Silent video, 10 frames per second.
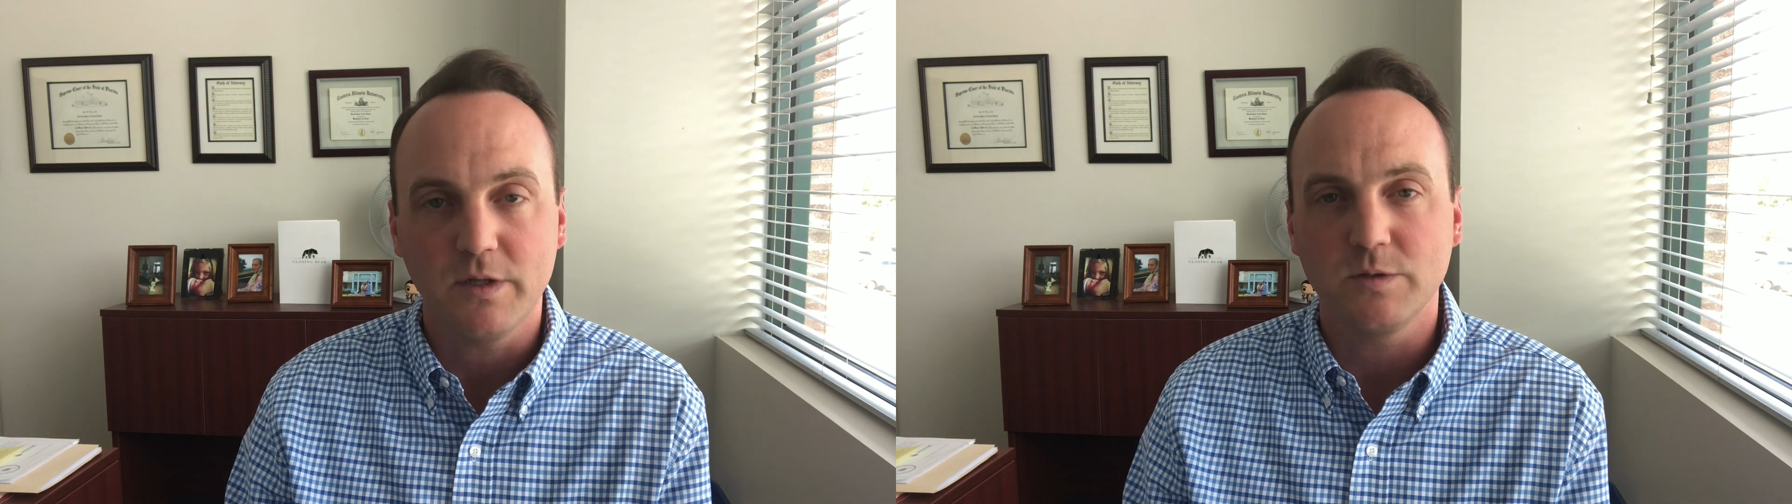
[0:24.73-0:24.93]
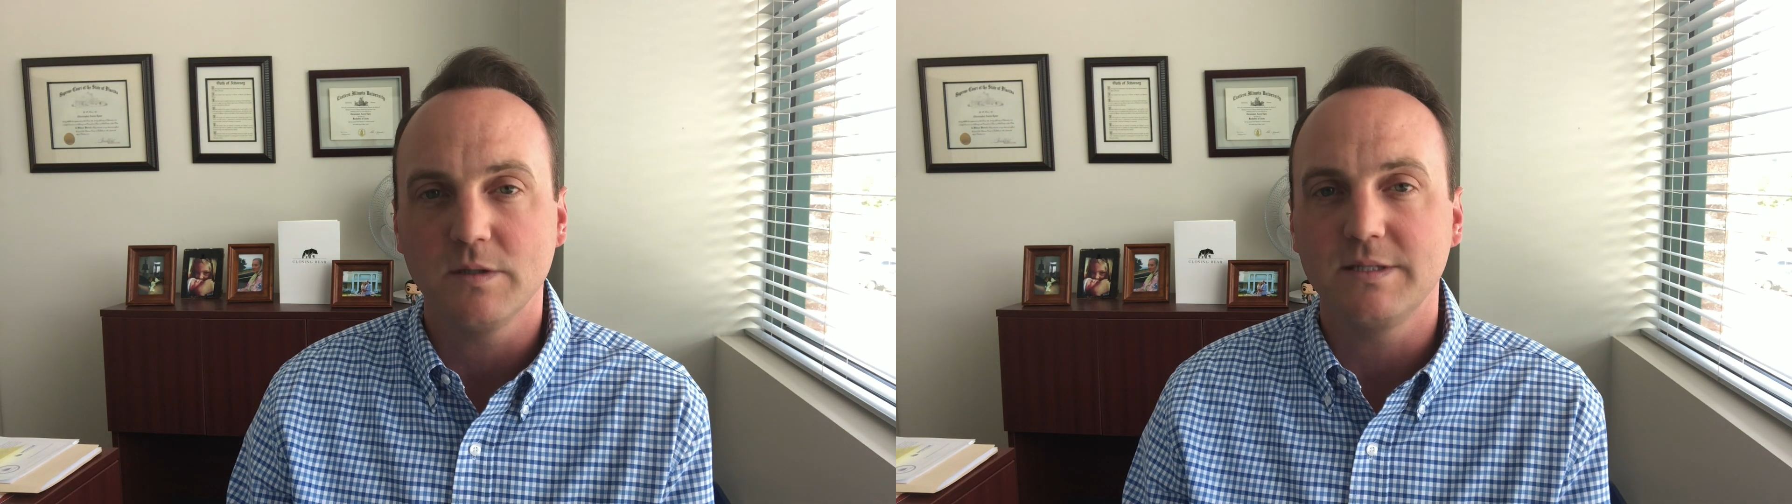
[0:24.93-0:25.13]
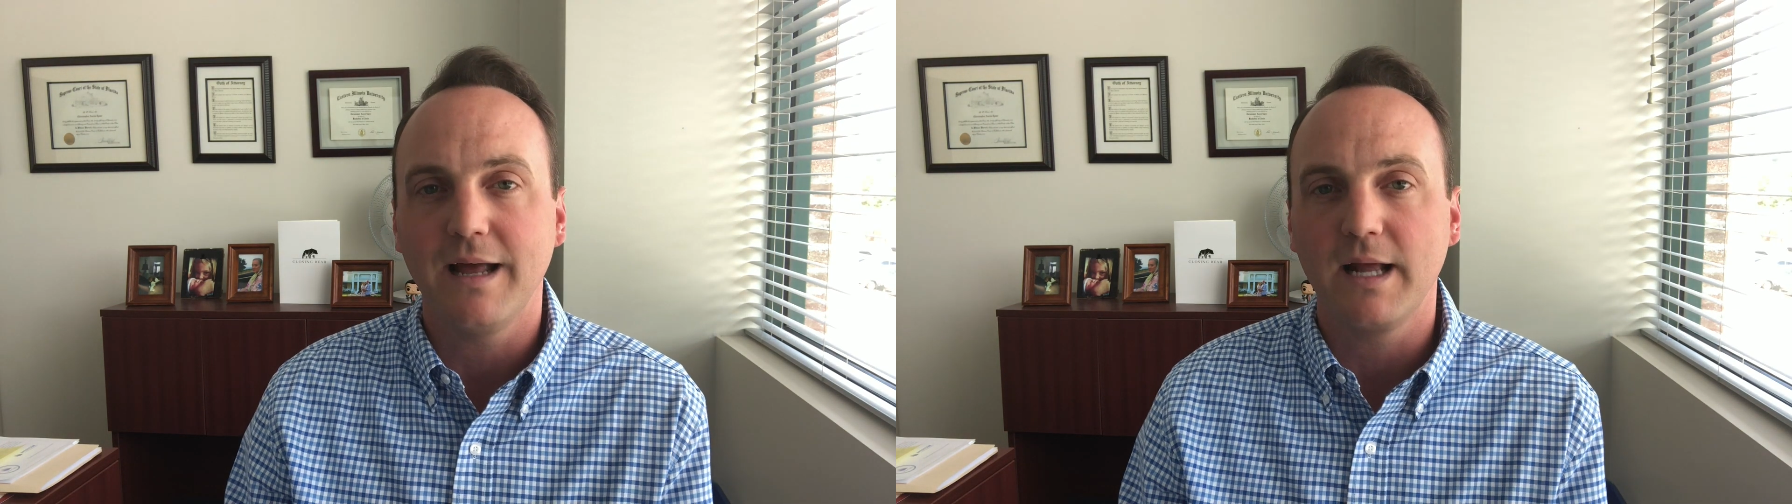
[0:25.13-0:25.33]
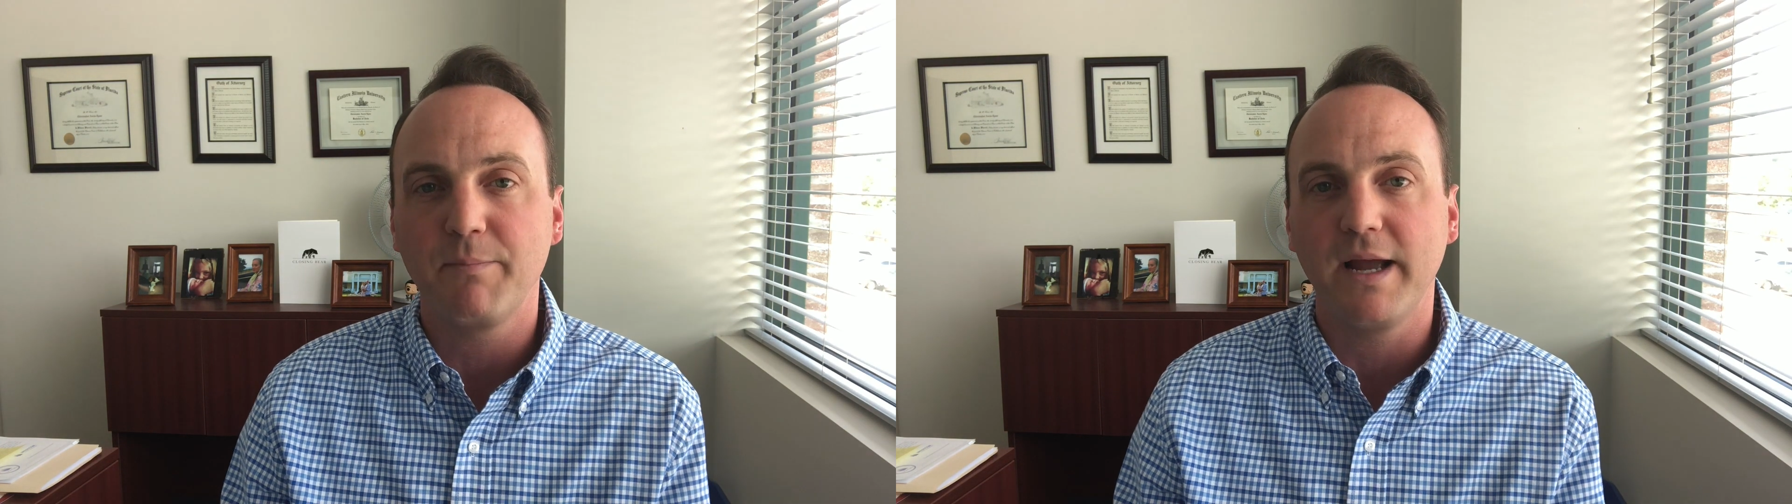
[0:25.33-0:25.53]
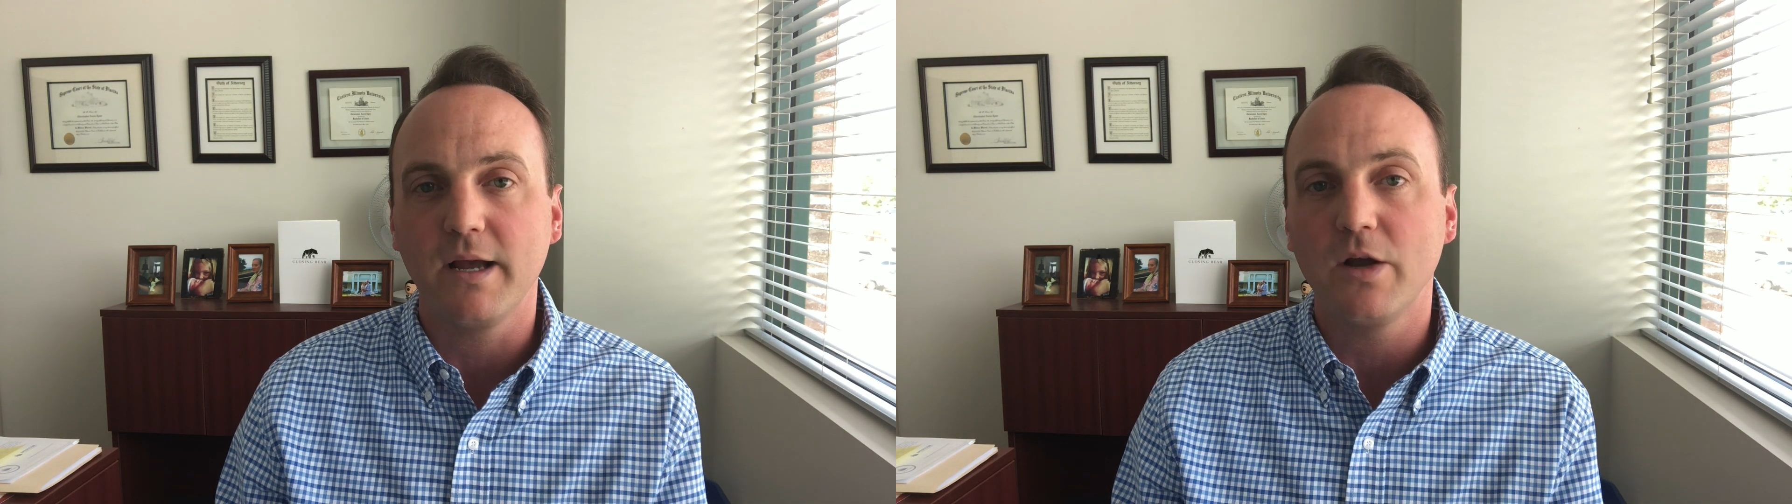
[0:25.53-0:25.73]
So it's not like
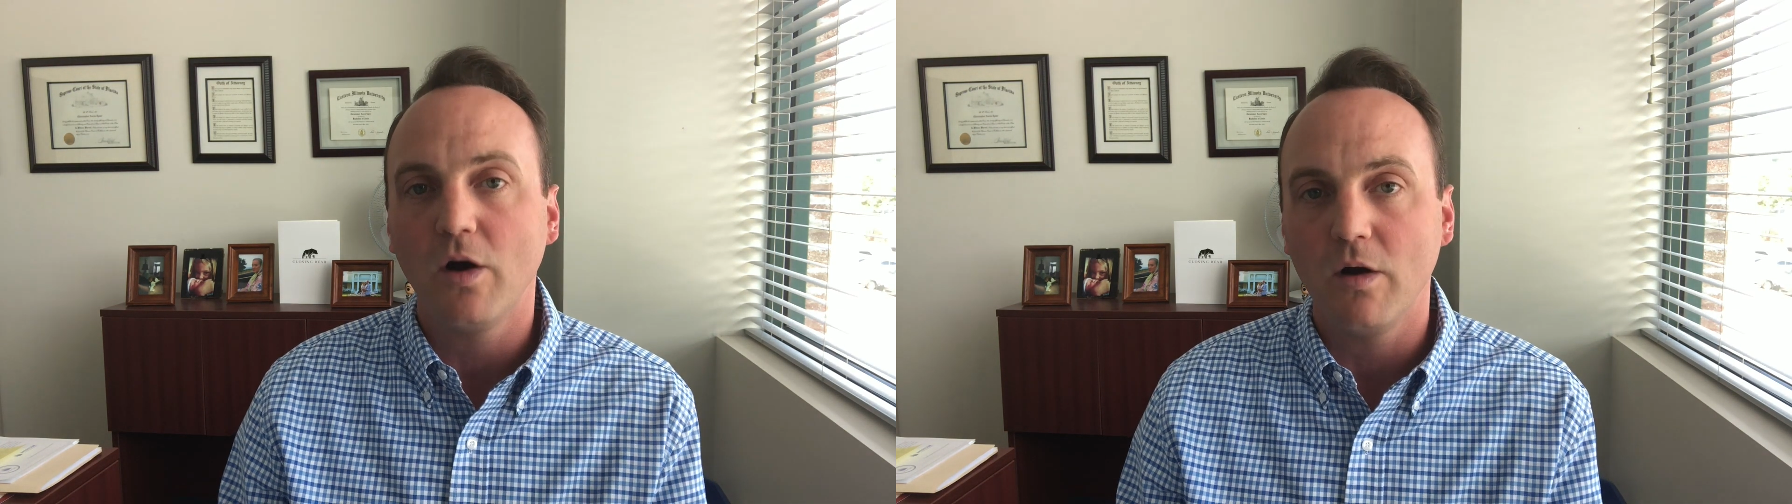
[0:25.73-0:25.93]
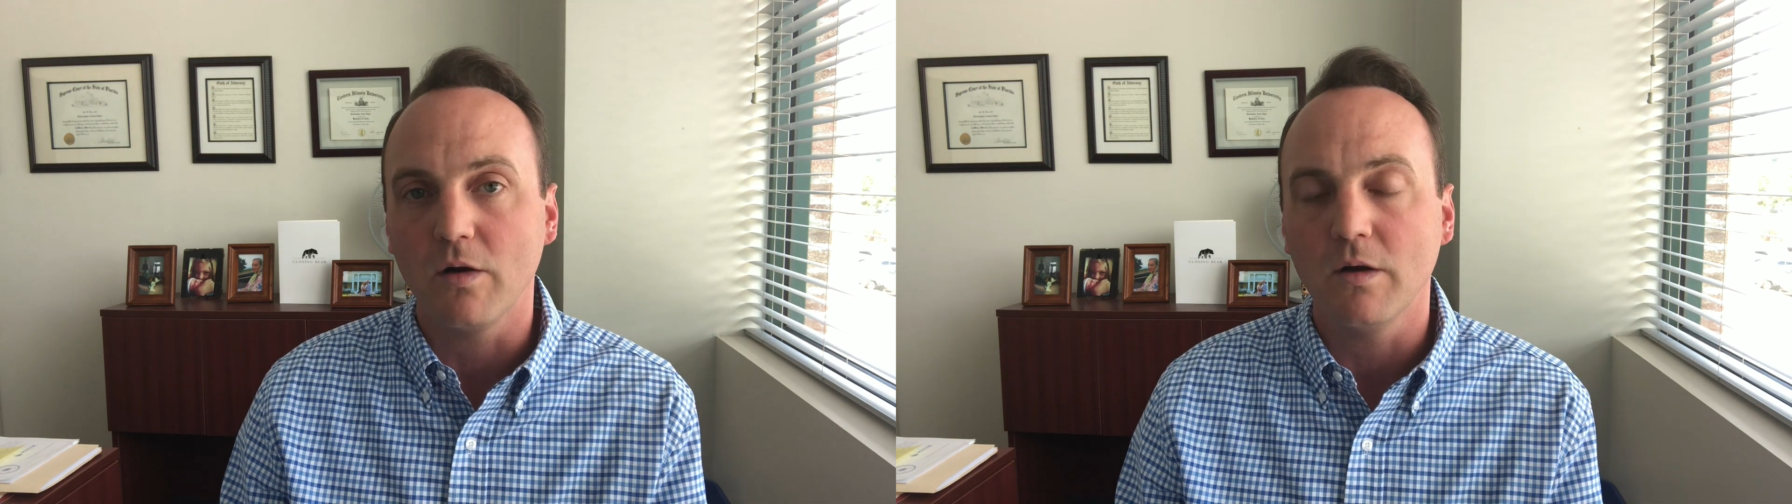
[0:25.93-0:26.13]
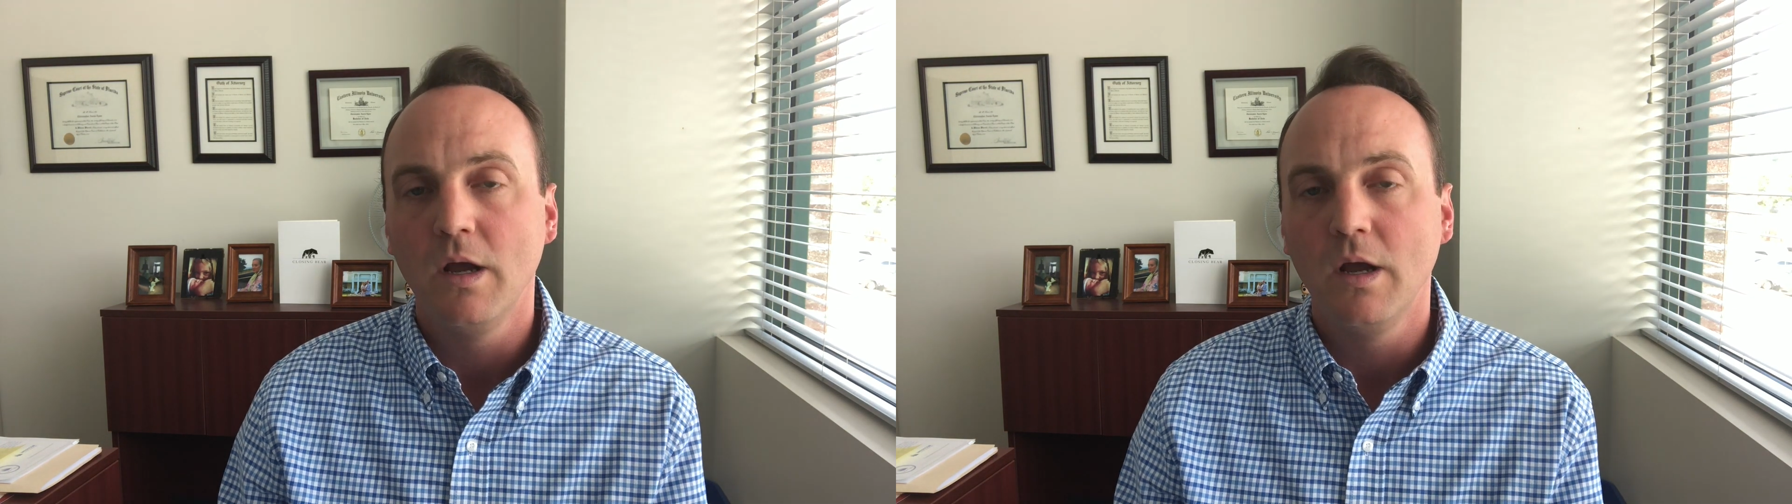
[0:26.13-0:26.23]
buying a car